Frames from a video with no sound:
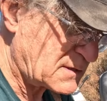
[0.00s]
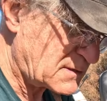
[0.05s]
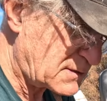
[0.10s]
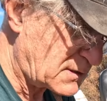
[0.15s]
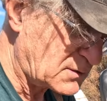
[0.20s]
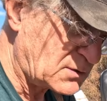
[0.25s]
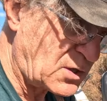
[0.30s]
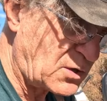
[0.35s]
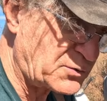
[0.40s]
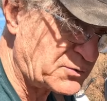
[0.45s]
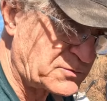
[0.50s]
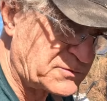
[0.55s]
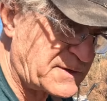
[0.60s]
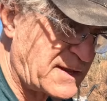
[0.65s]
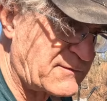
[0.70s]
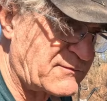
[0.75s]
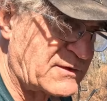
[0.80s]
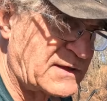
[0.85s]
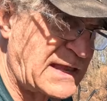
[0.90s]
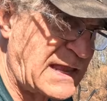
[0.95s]
loader
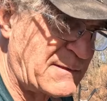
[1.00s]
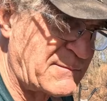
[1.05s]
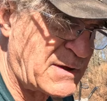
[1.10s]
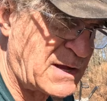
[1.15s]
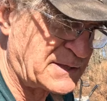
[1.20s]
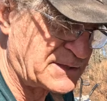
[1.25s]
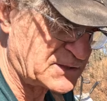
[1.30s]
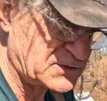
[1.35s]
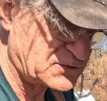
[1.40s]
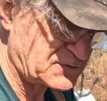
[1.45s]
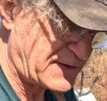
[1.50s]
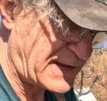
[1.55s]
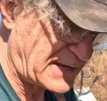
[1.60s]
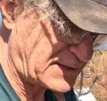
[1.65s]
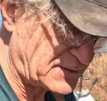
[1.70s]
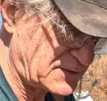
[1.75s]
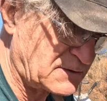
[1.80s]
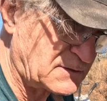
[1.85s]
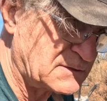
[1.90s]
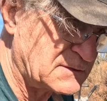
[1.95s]
never came on this
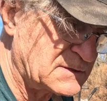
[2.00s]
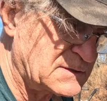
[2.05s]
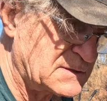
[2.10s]
tractor.